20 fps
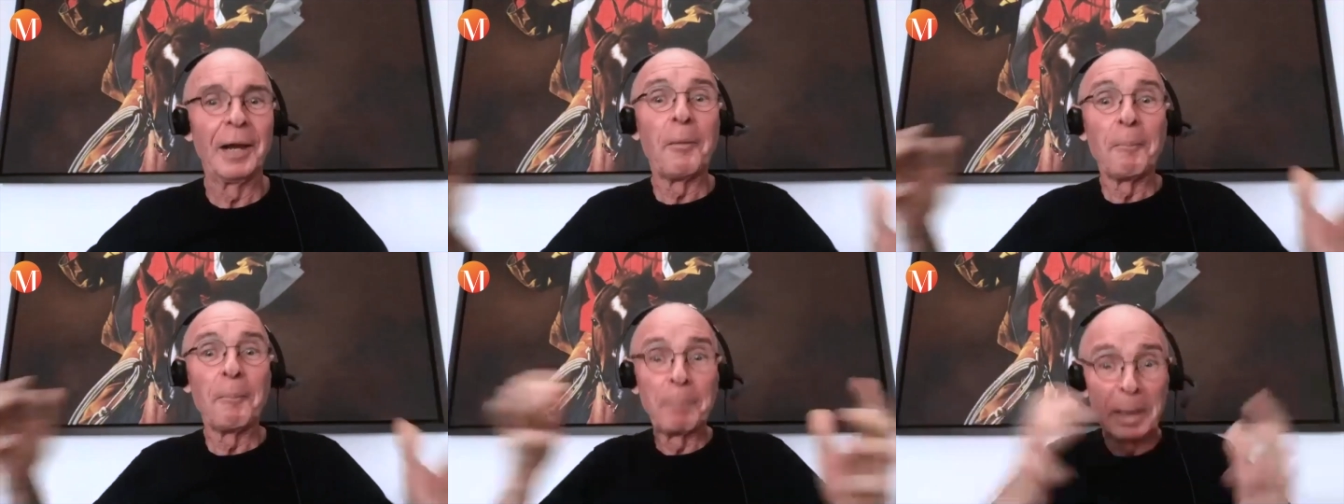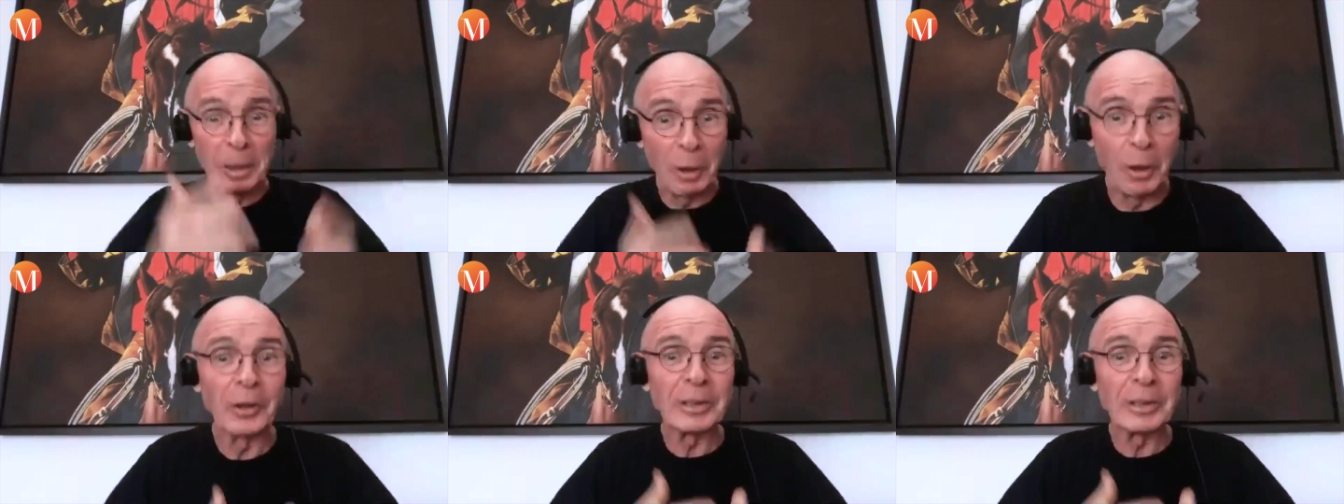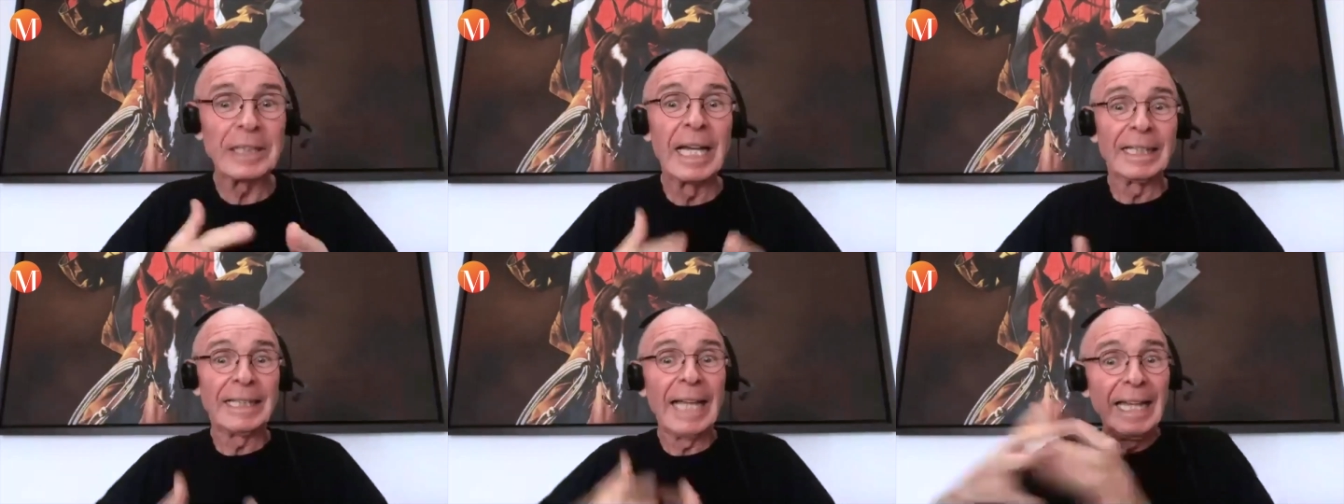Because
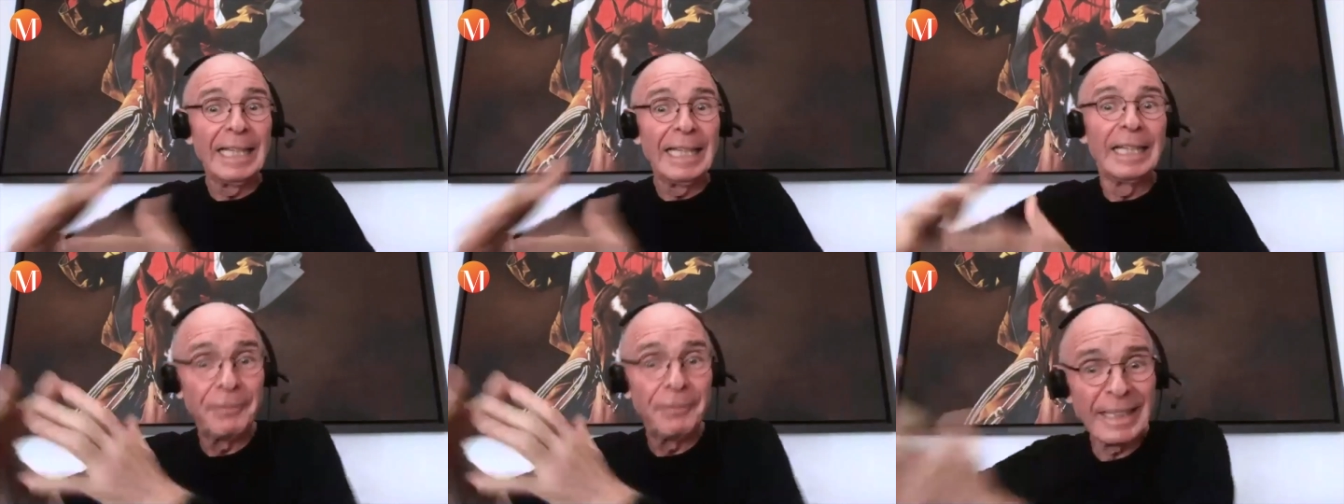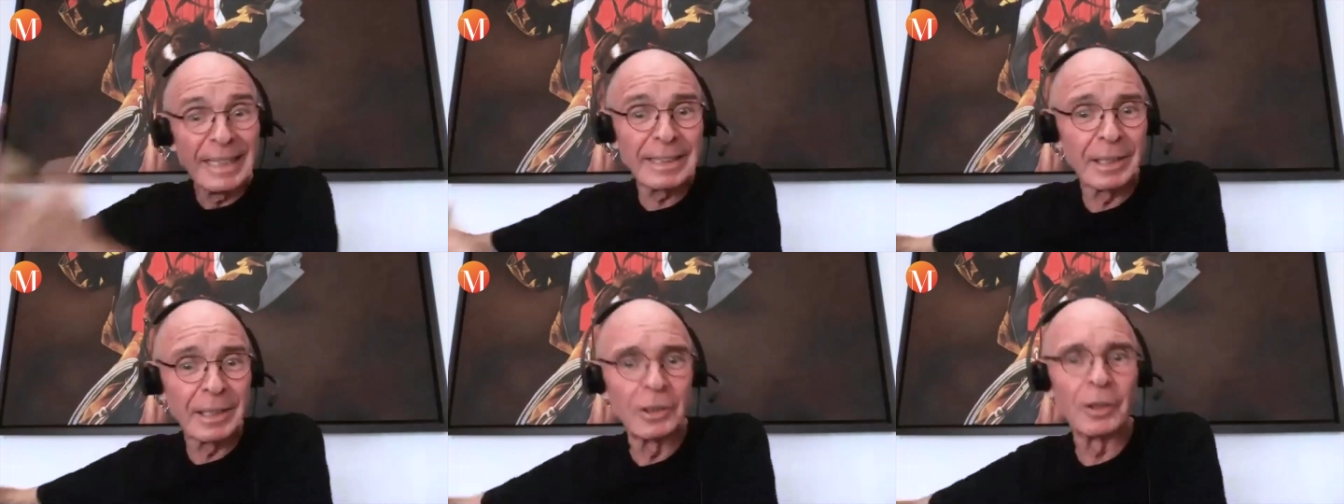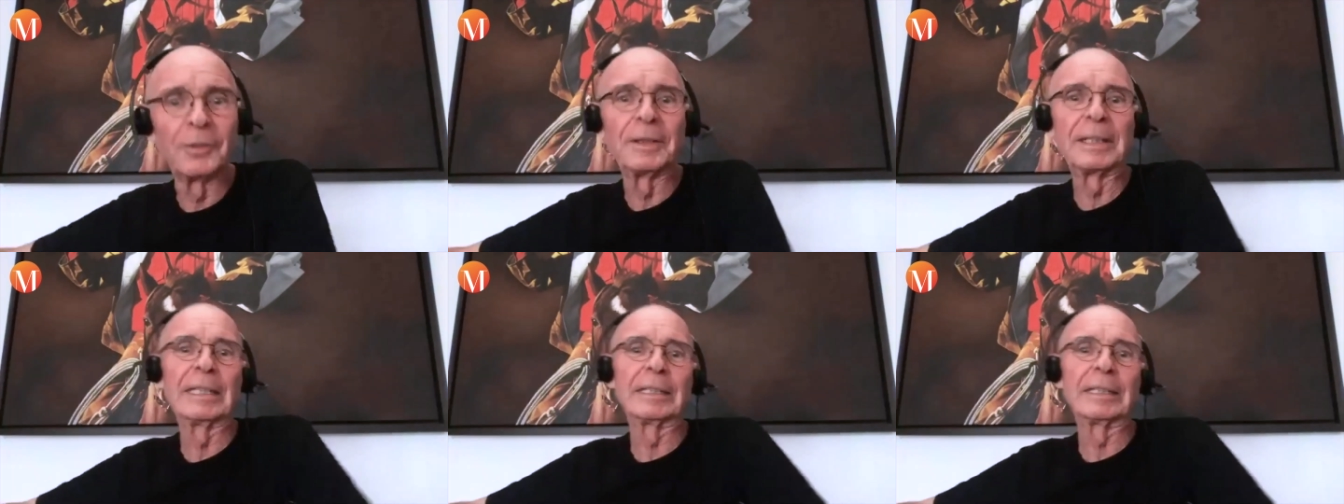they invested
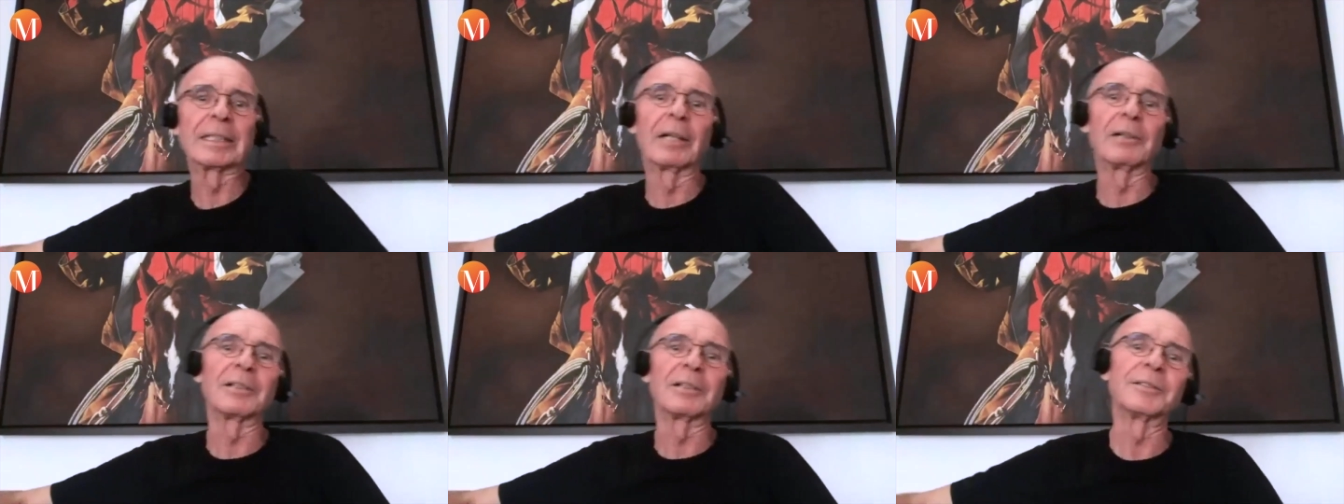over this long